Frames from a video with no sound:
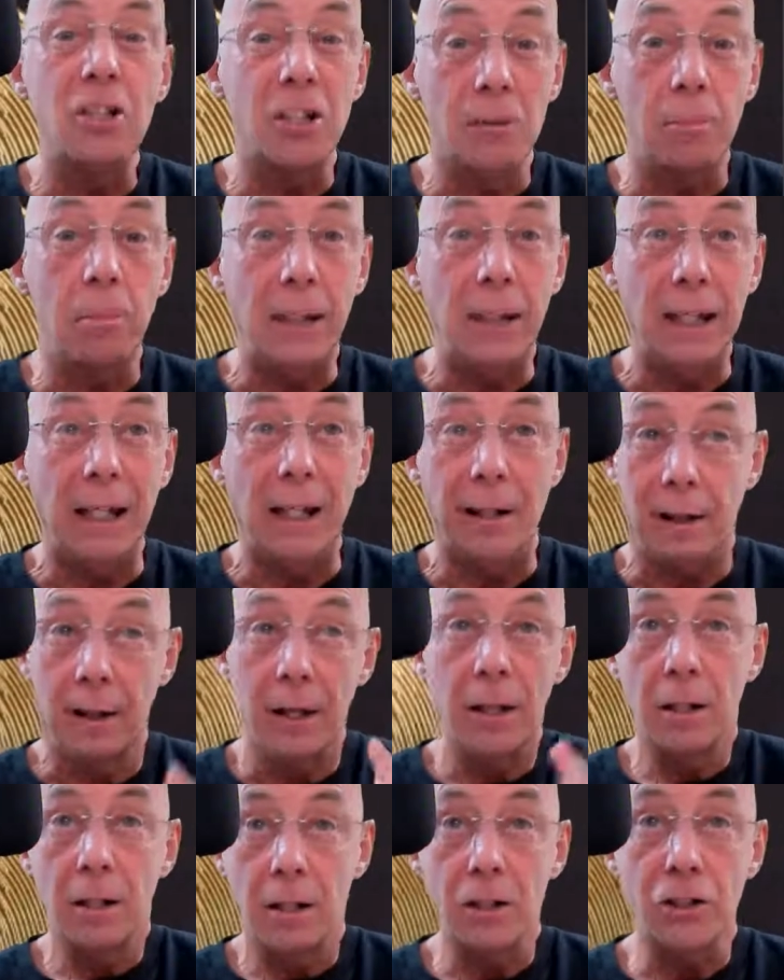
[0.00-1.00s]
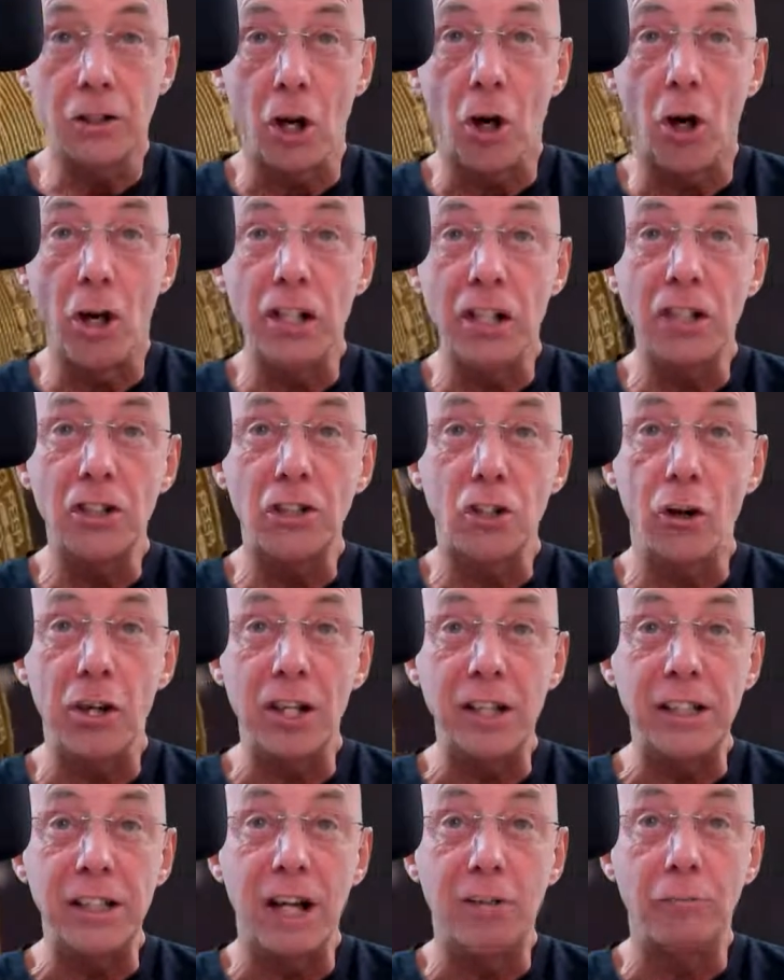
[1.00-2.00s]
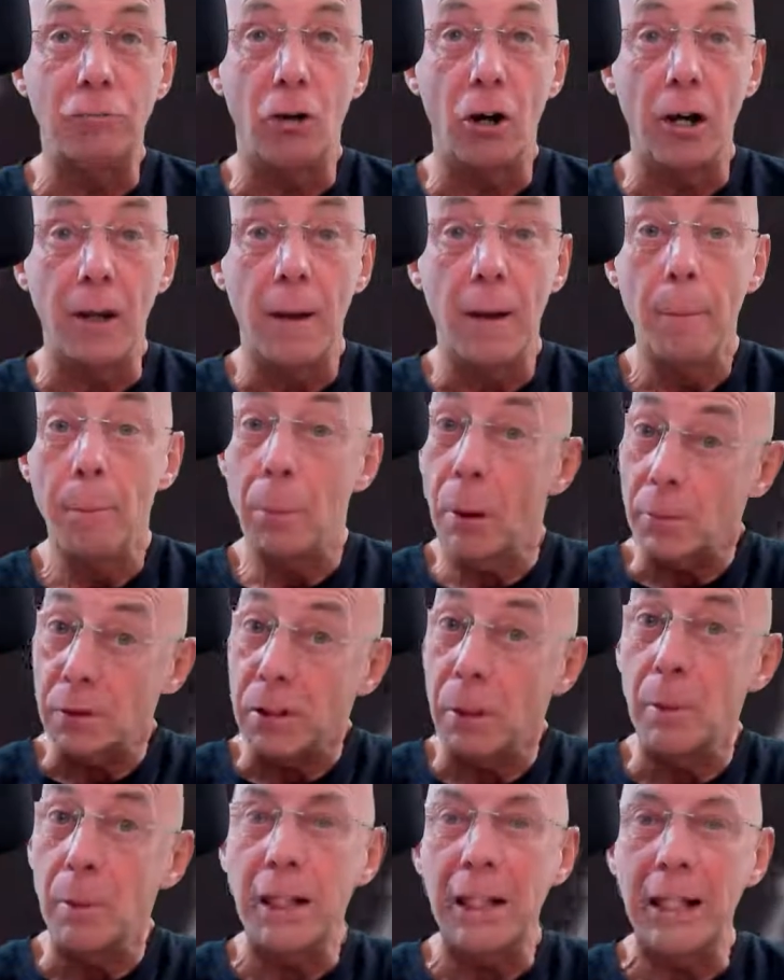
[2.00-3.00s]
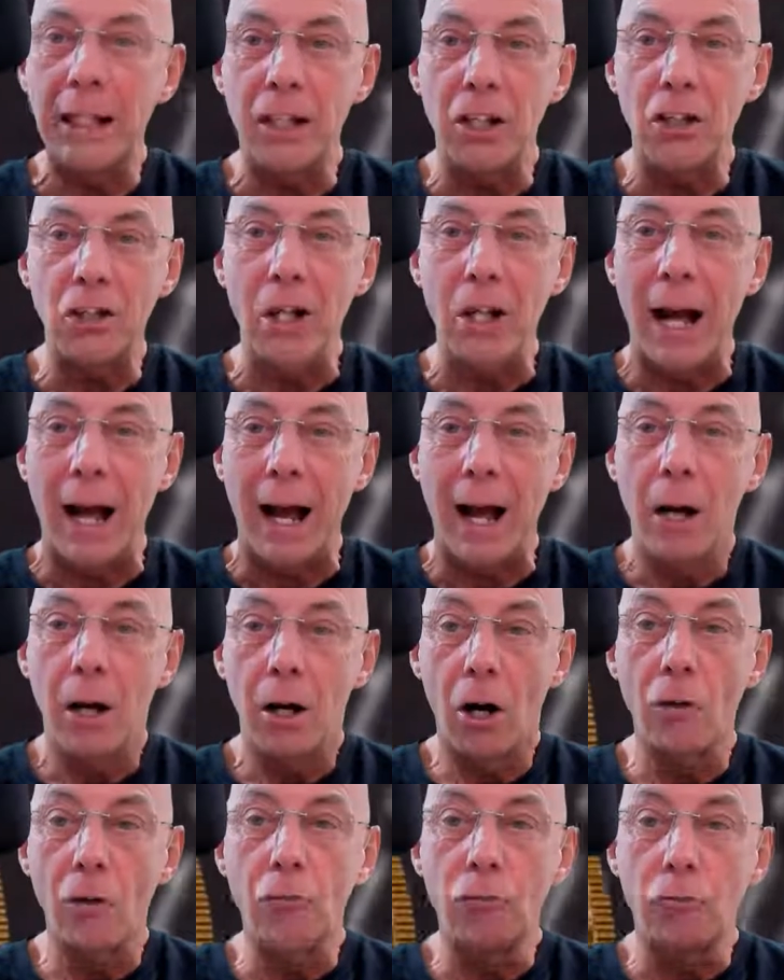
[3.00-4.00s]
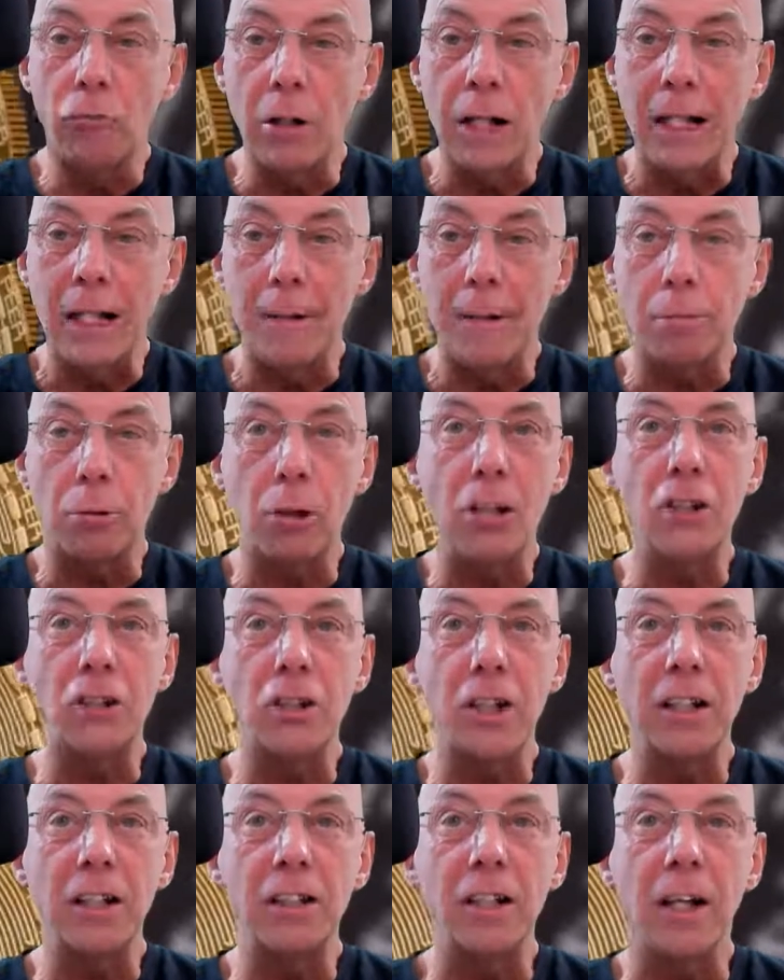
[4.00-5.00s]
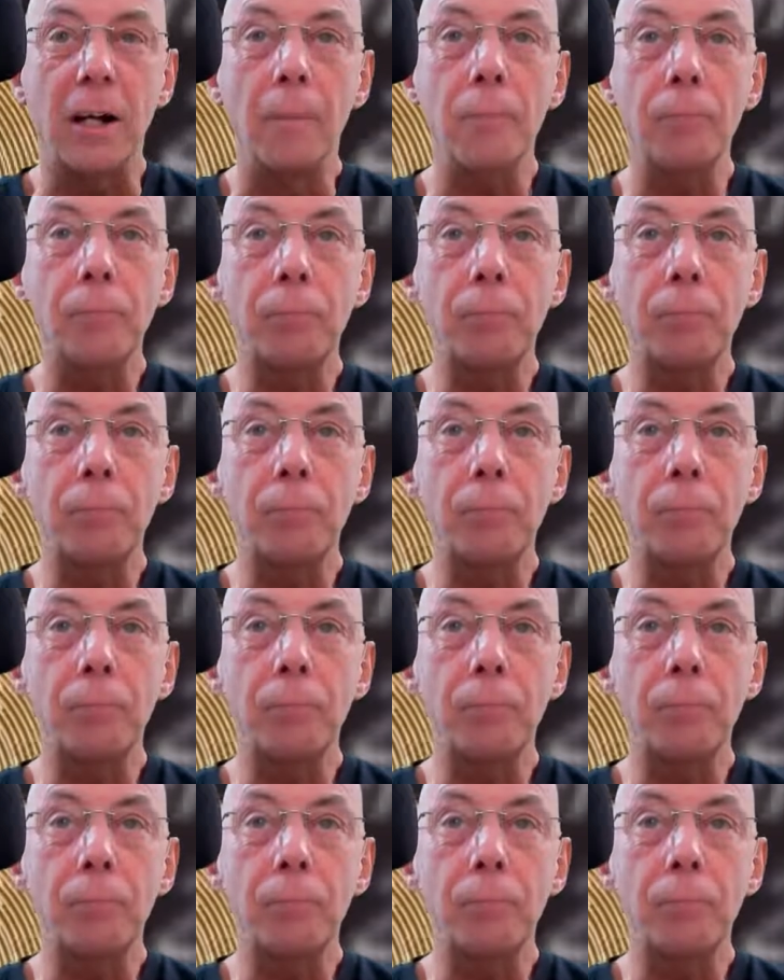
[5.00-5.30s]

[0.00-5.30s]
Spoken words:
to be in, because Heidi's got it dead right. Pop something in the chat. I'd really appreciate it.